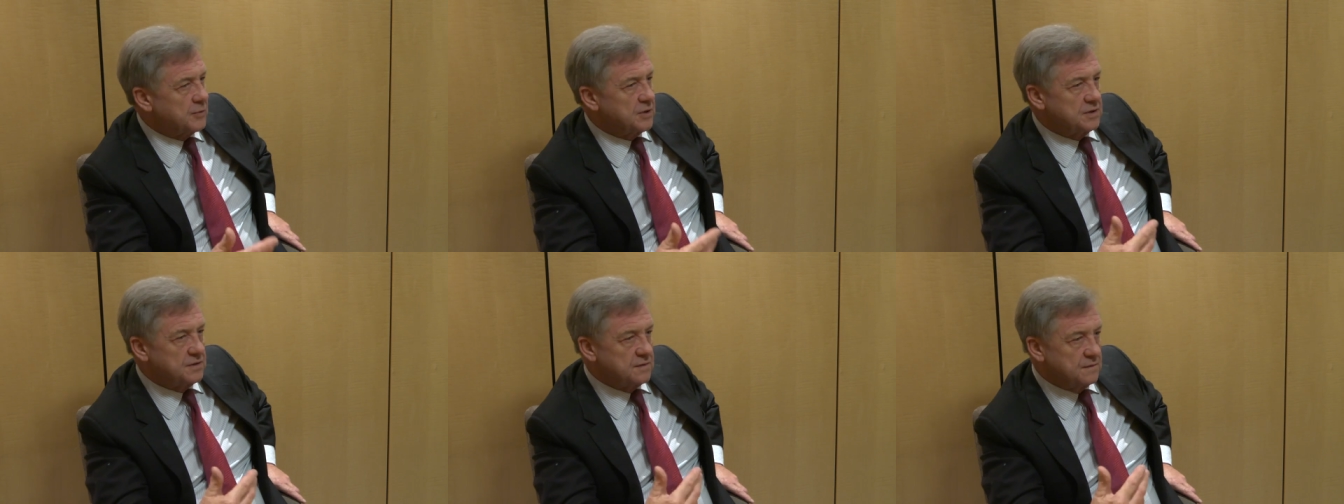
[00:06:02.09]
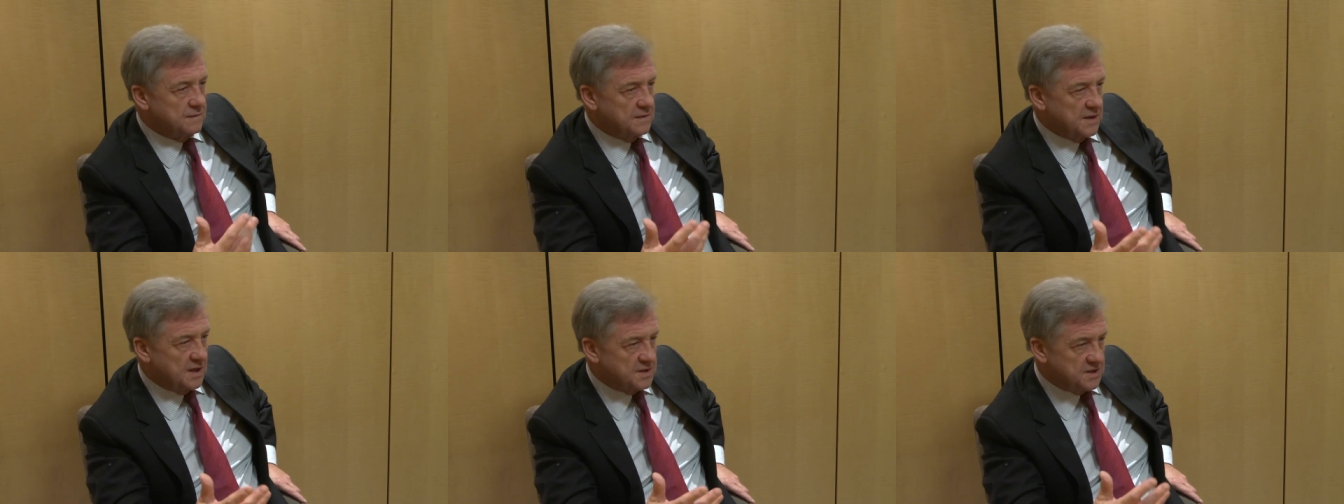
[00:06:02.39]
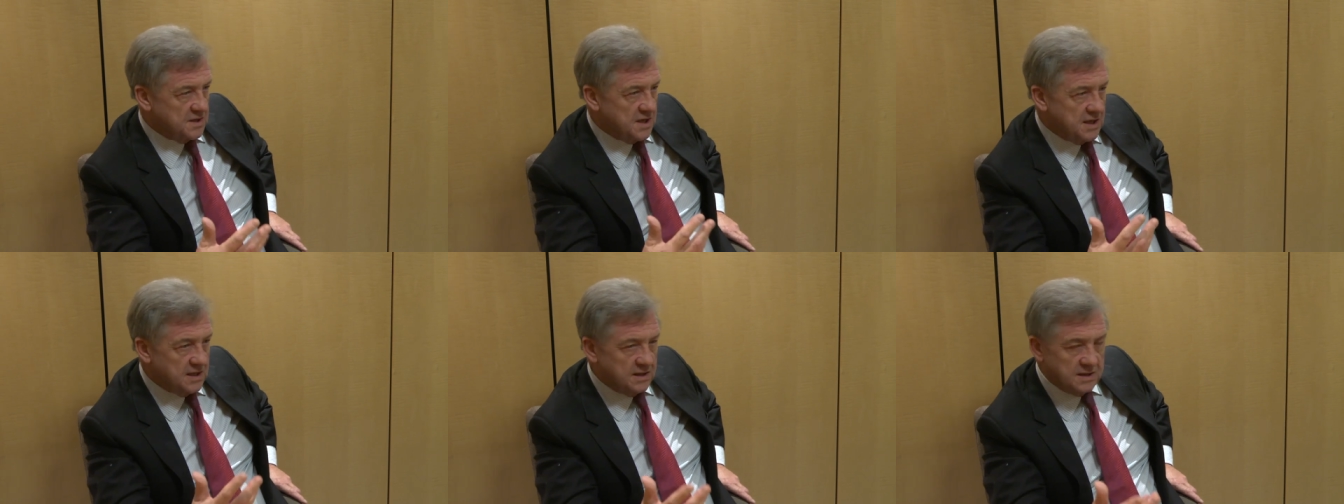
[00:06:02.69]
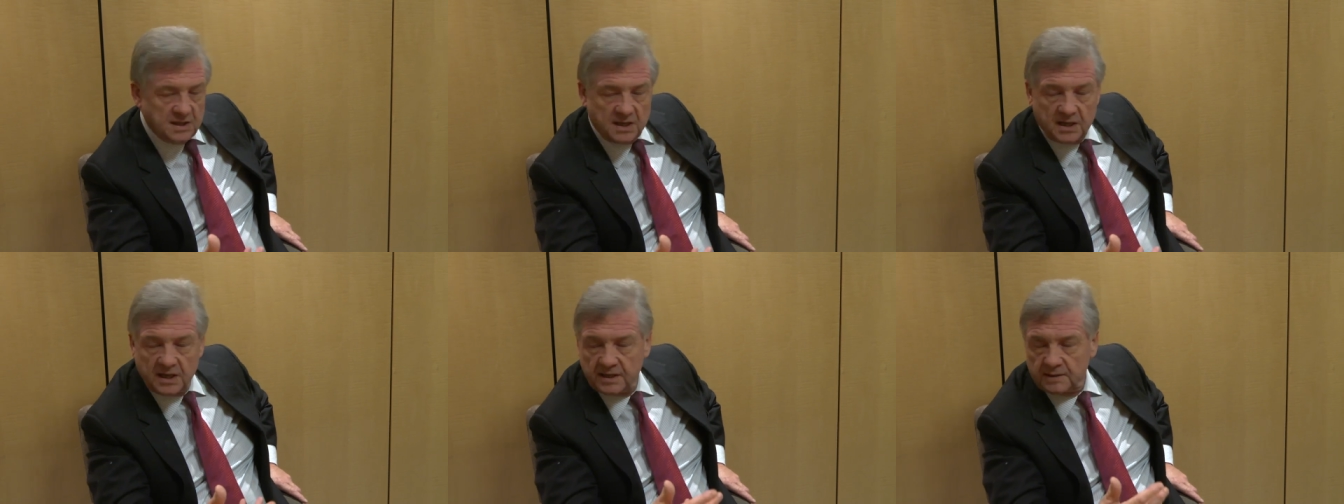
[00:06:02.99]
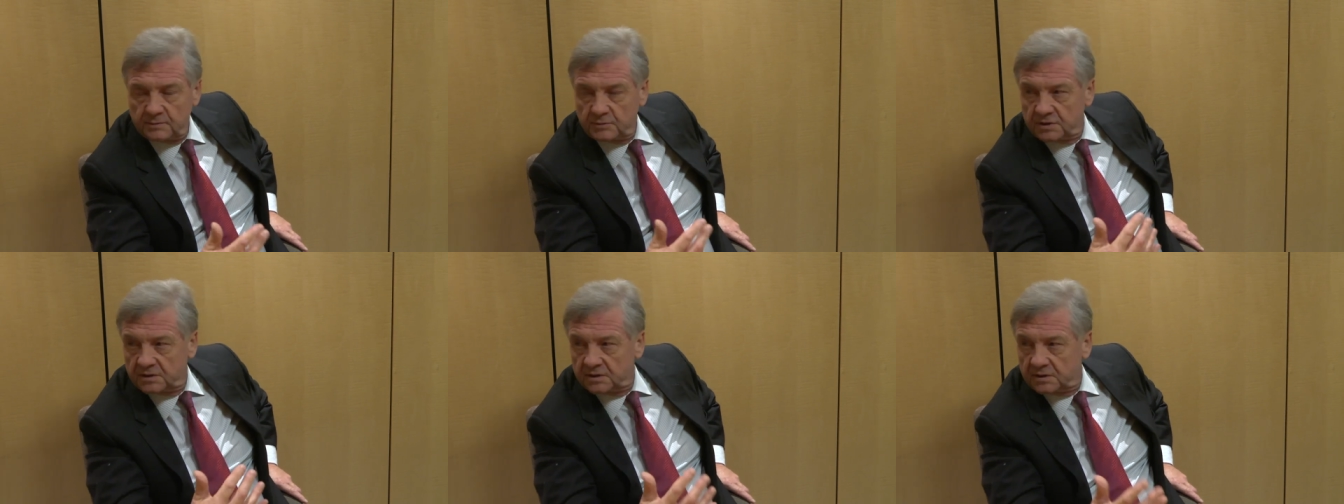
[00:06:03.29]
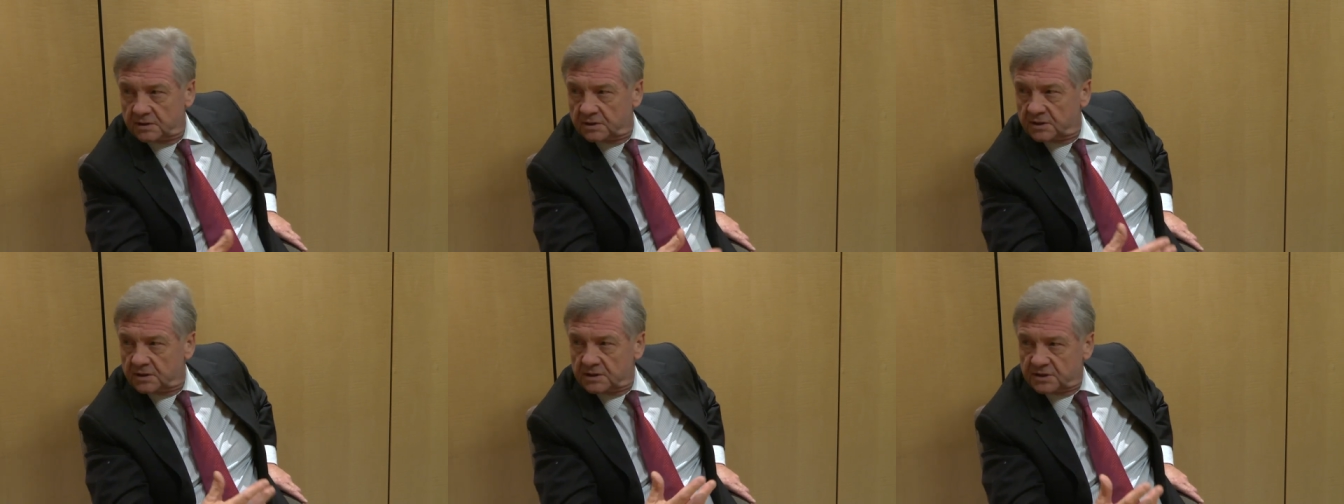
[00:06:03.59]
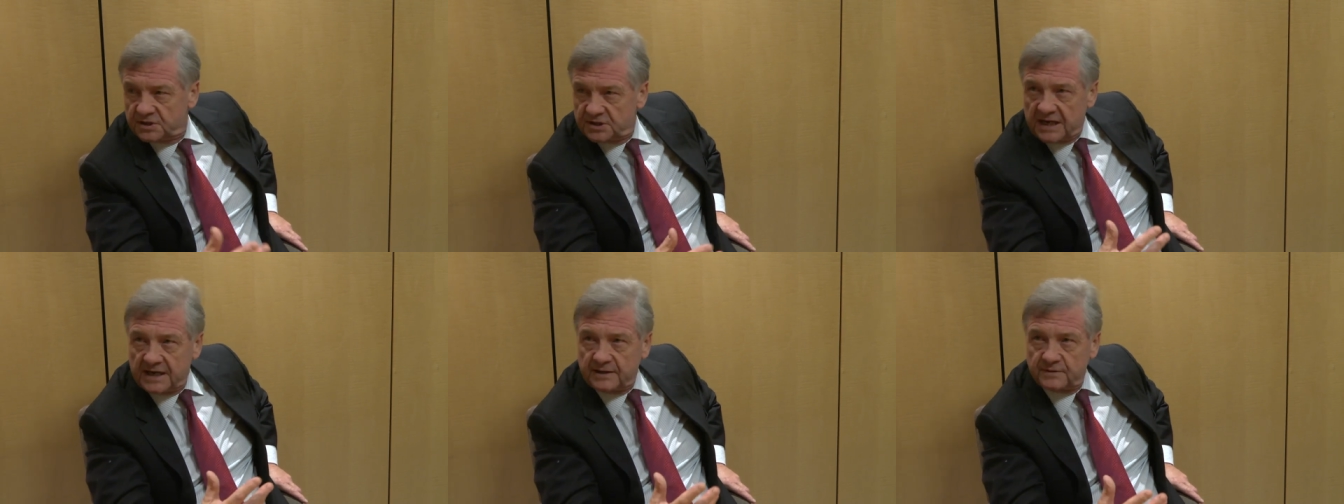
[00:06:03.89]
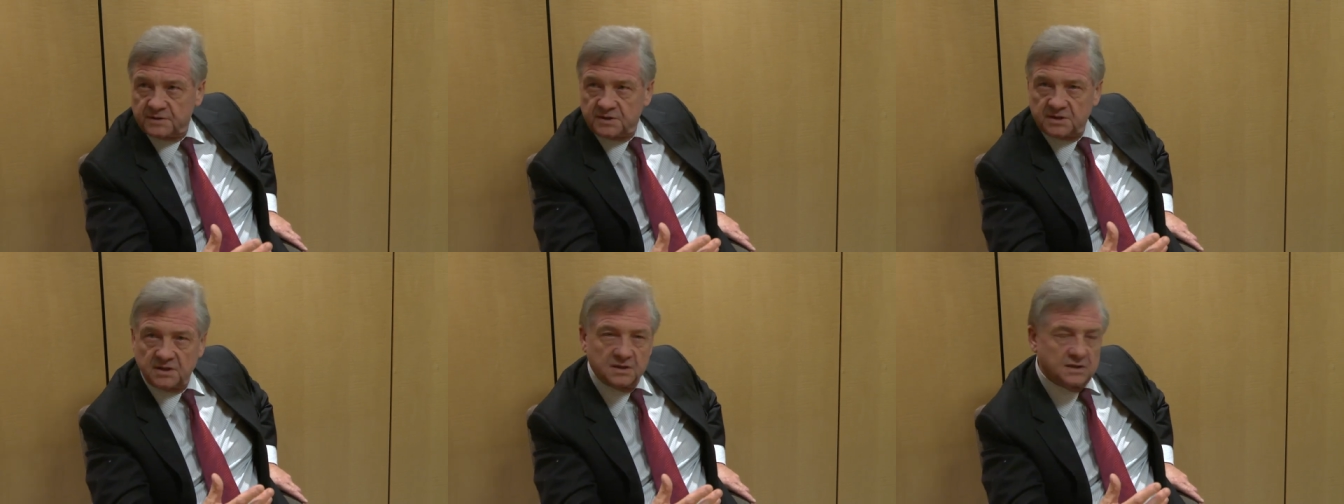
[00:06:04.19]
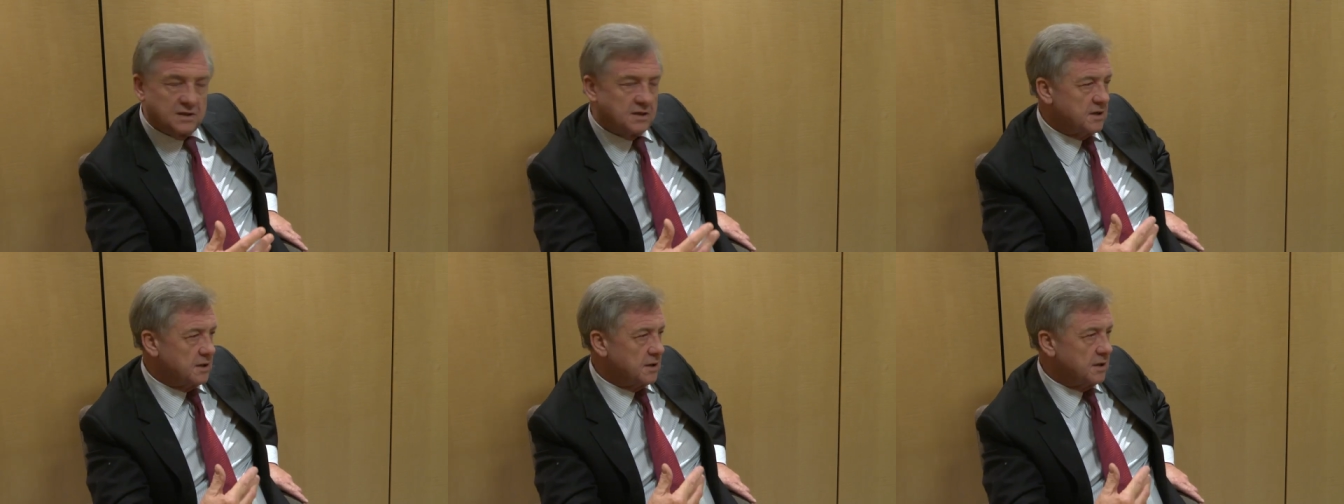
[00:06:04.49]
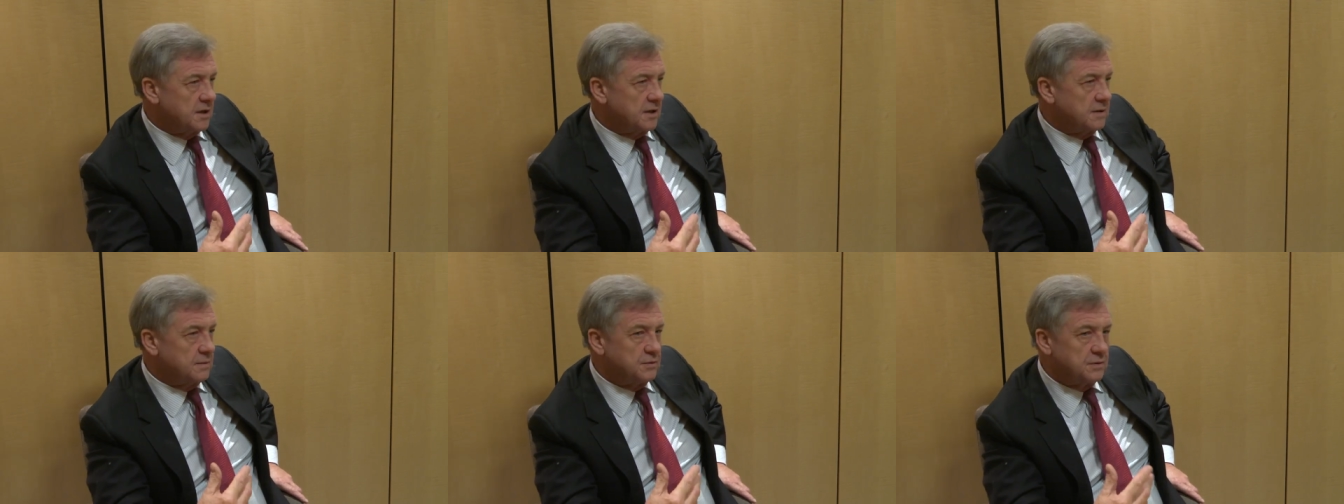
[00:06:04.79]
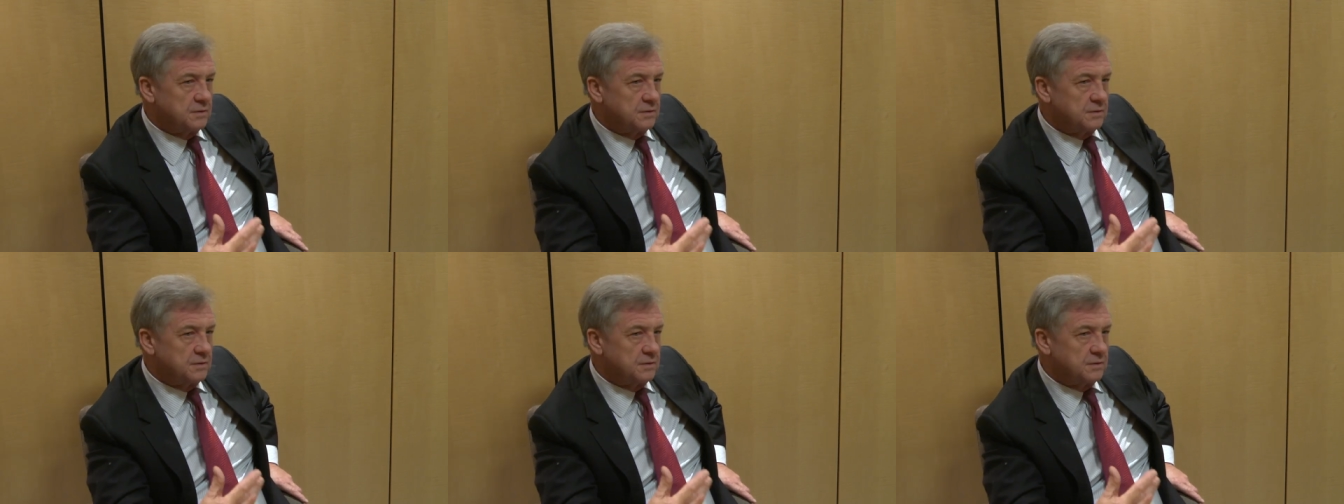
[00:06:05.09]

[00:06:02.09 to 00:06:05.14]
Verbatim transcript: When 2008-9, when the downturn occurred,